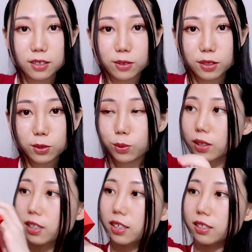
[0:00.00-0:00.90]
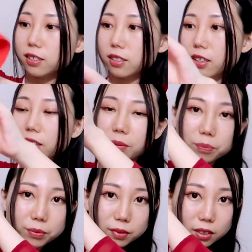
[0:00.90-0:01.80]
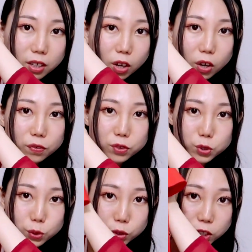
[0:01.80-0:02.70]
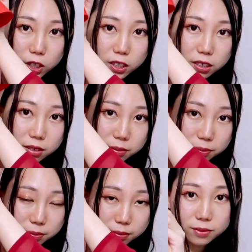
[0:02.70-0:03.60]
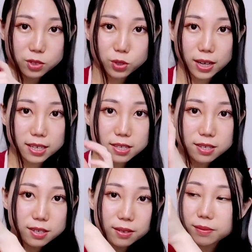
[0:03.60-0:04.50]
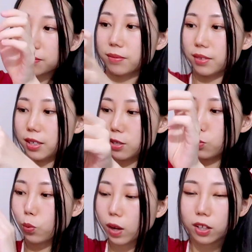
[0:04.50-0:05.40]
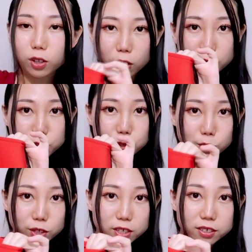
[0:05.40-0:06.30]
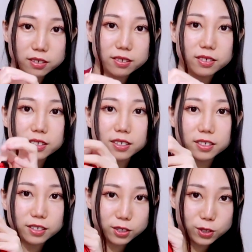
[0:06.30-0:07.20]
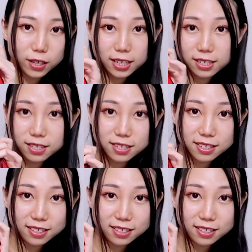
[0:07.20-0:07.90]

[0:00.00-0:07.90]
So this one is off-shoulder dress. It's one off-shoulder dress.